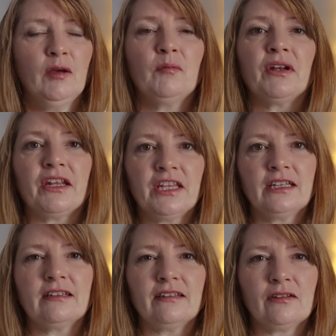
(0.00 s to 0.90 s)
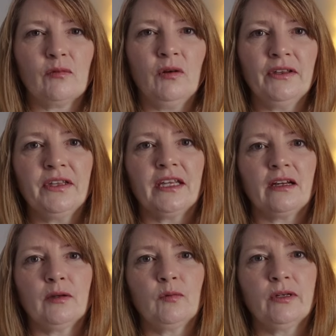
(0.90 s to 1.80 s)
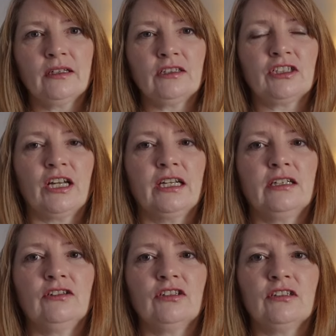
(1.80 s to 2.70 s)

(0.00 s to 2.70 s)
But I think this is the one thing I will change,